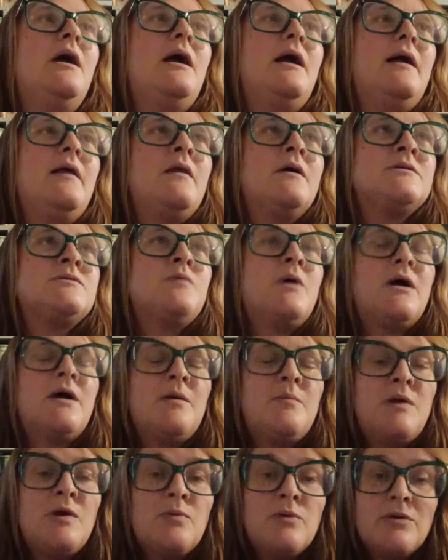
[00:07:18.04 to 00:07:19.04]
and that's why
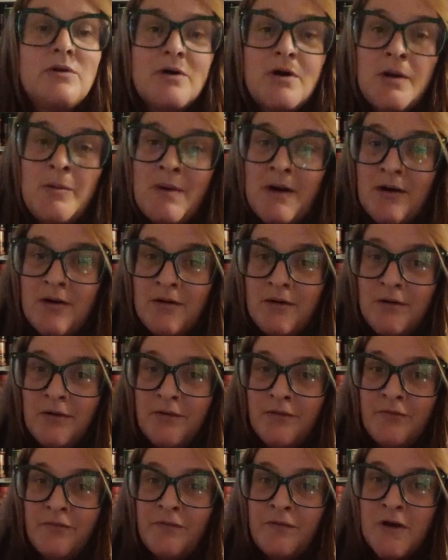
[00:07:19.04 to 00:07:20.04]
I'm able to come out
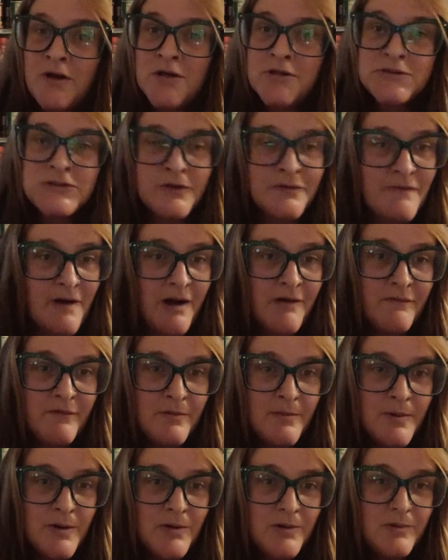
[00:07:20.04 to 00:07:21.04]
of survival
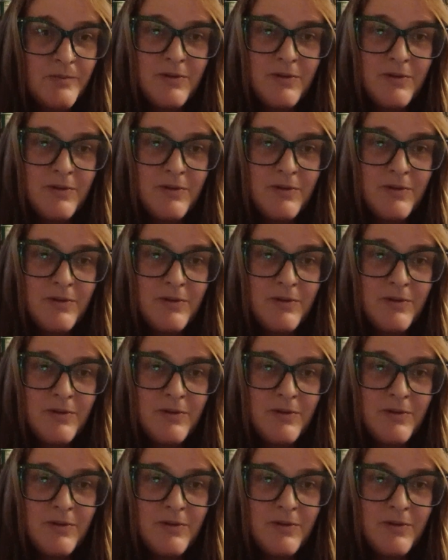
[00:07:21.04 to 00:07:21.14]
mode,